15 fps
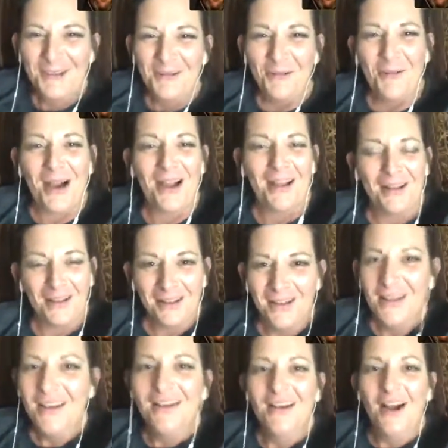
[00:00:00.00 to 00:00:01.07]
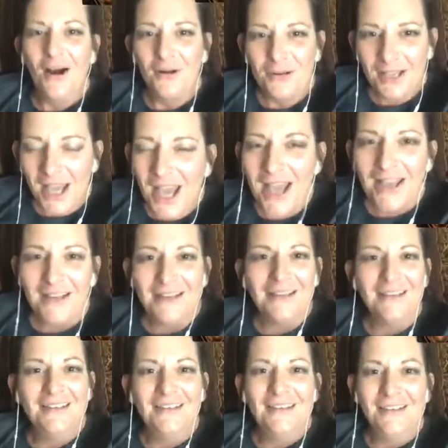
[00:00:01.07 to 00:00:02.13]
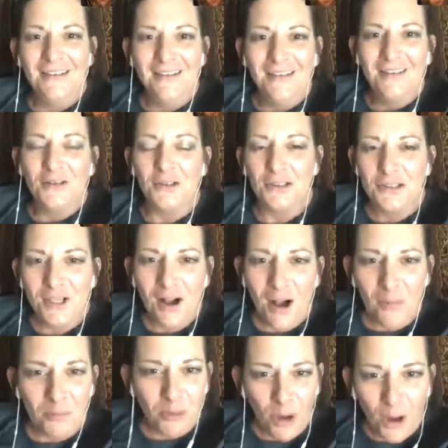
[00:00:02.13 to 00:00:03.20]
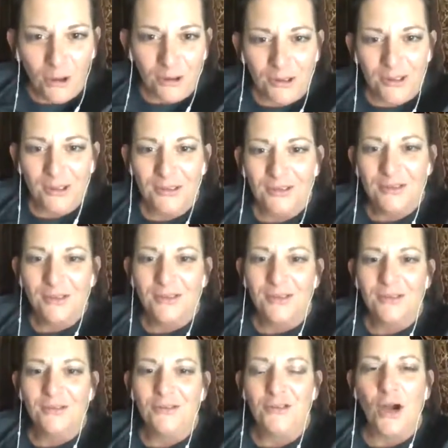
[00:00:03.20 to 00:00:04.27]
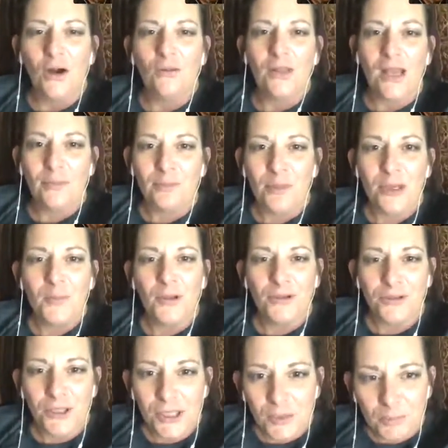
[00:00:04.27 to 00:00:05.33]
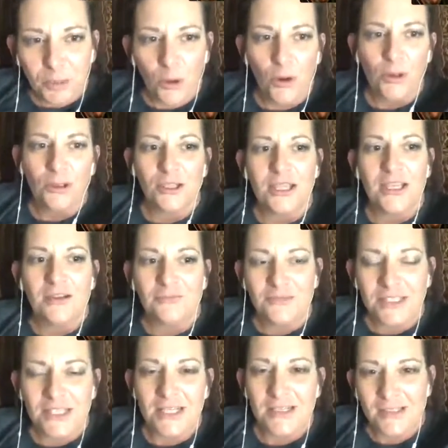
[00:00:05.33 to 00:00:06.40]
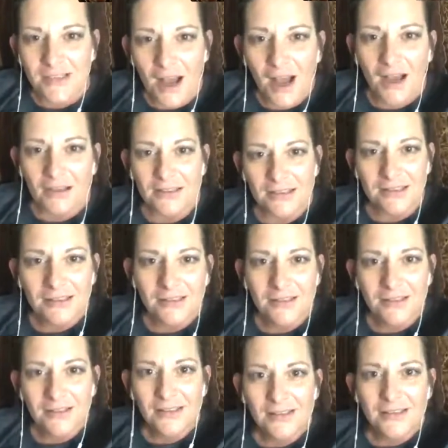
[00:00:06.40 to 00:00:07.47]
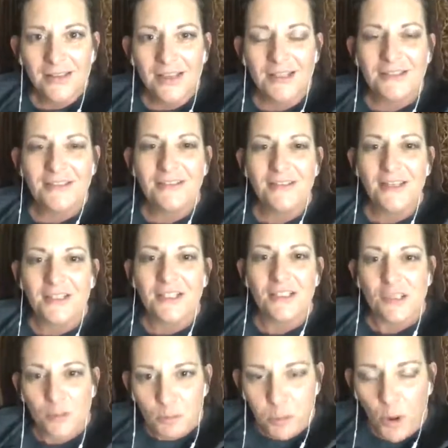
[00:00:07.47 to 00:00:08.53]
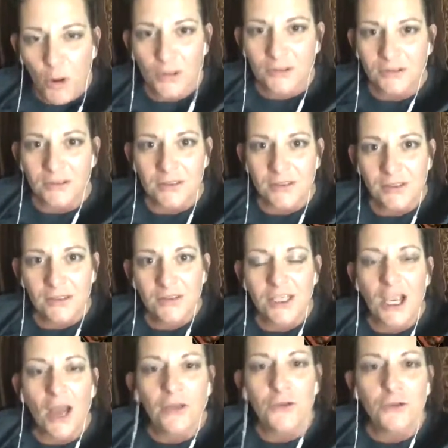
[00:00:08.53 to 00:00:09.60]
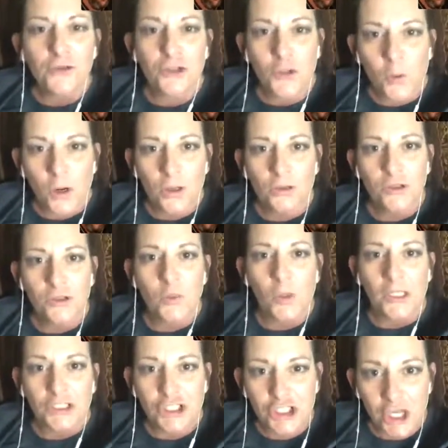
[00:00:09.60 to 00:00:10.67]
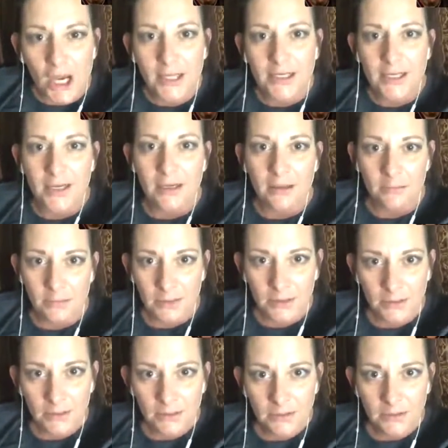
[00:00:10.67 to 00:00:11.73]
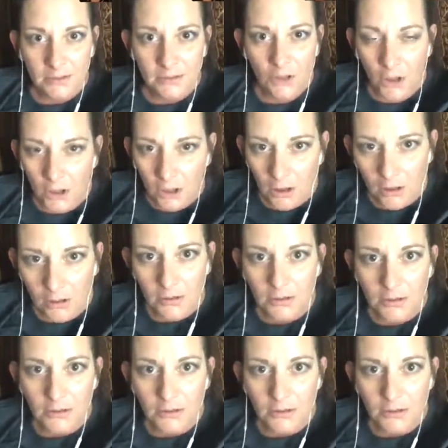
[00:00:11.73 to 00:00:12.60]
Well, okay. Good job, Polk. Don't let people think poorly of Dees Nuts. This is important. The other squirrels will shun him. Her.